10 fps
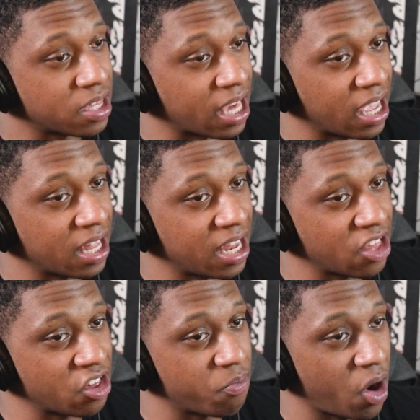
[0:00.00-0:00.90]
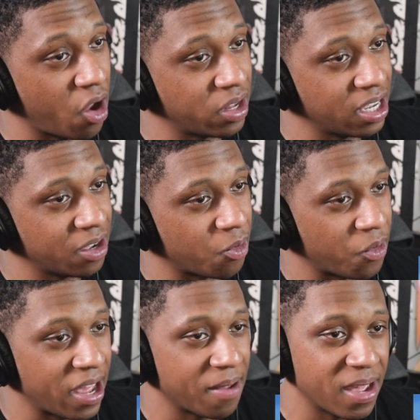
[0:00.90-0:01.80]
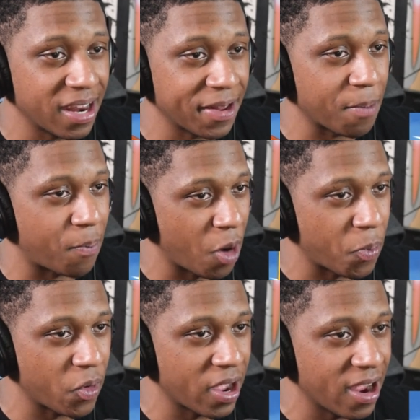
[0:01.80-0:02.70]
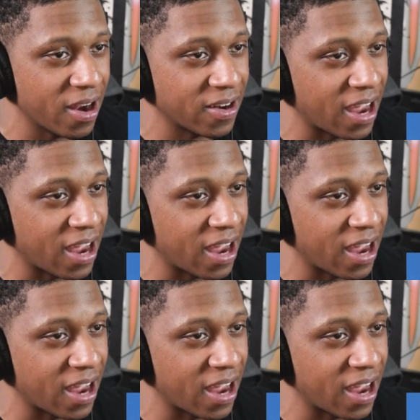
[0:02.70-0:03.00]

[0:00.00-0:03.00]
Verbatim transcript: Saiyan legend Broly. Wait a minute, the purple hair?